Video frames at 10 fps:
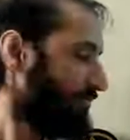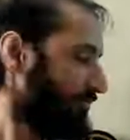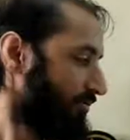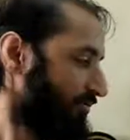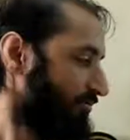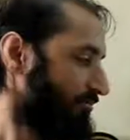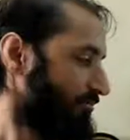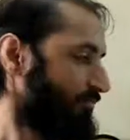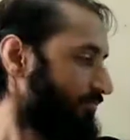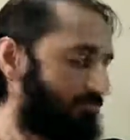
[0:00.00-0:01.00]
So,
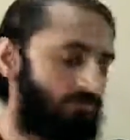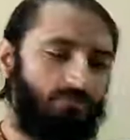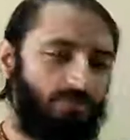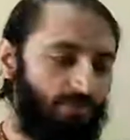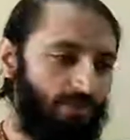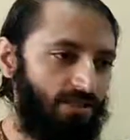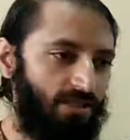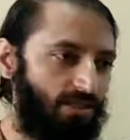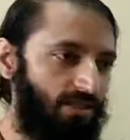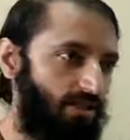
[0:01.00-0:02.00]

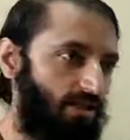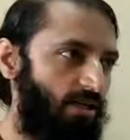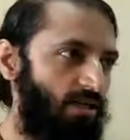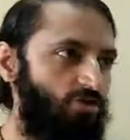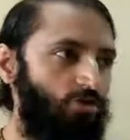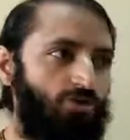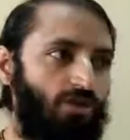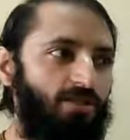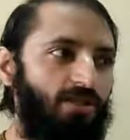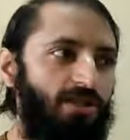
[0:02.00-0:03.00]
especially in regards to
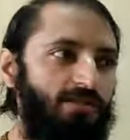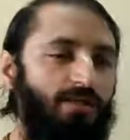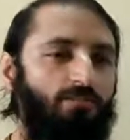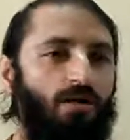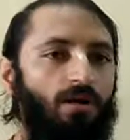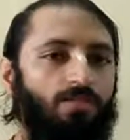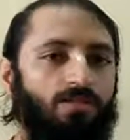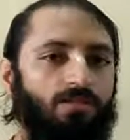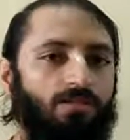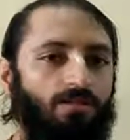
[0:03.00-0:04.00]
Kshatriyas and
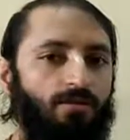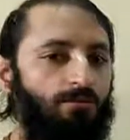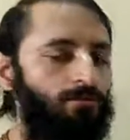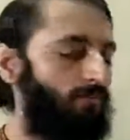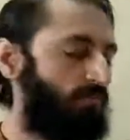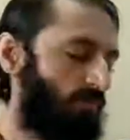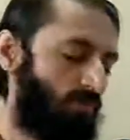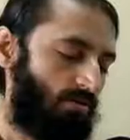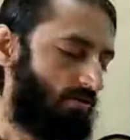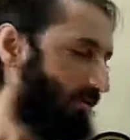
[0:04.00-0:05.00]
Brahmins,
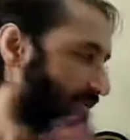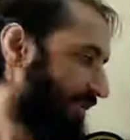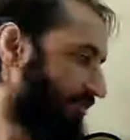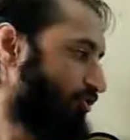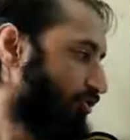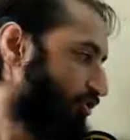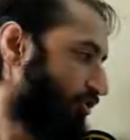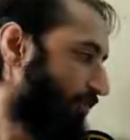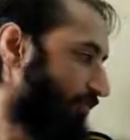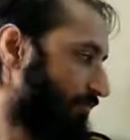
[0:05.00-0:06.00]
this has to
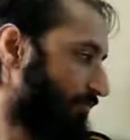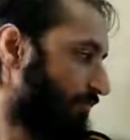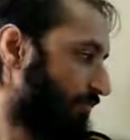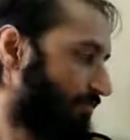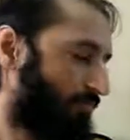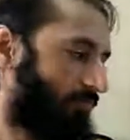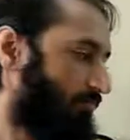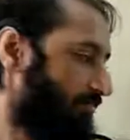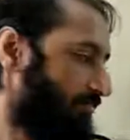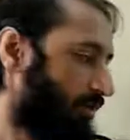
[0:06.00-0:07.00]
stop. This
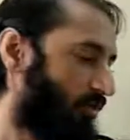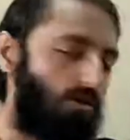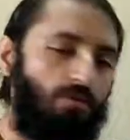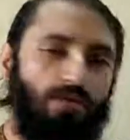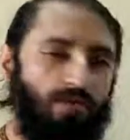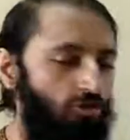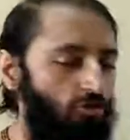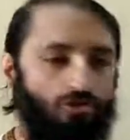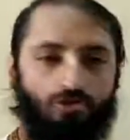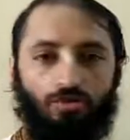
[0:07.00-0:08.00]
Puradharma has
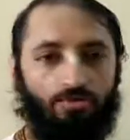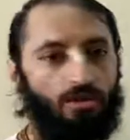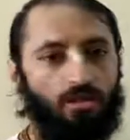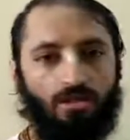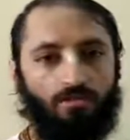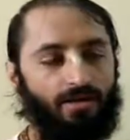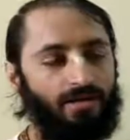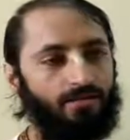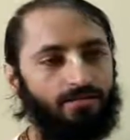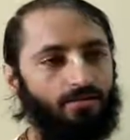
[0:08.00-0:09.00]
to stop.
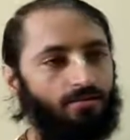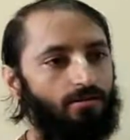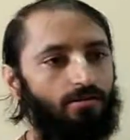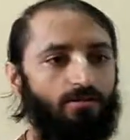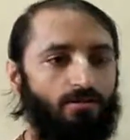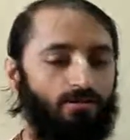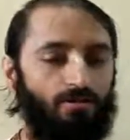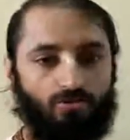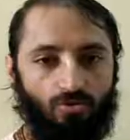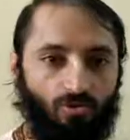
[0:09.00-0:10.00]
Otherwise,
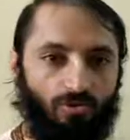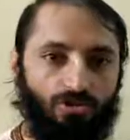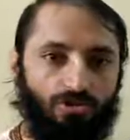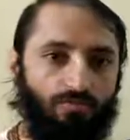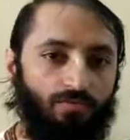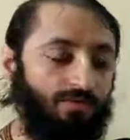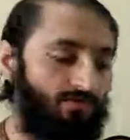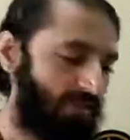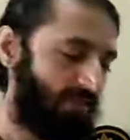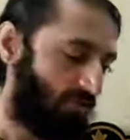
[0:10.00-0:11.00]
there is no question of, in
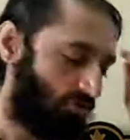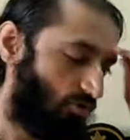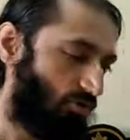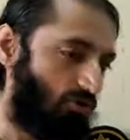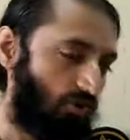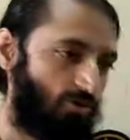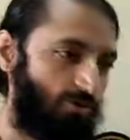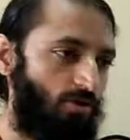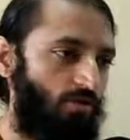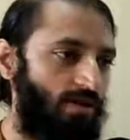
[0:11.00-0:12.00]
fact, there is no, what to
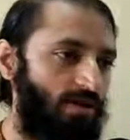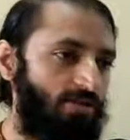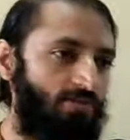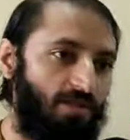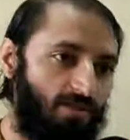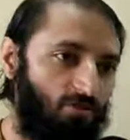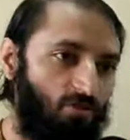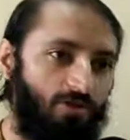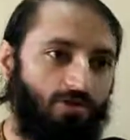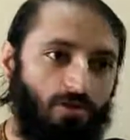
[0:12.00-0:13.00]
speak of Varnashram, there is
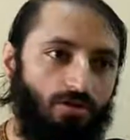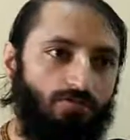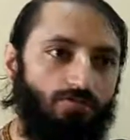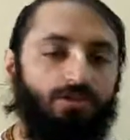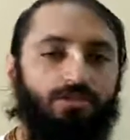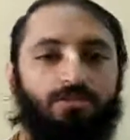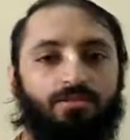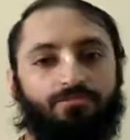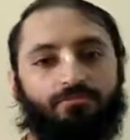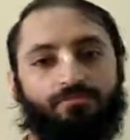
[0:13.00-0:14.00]
no question of peace.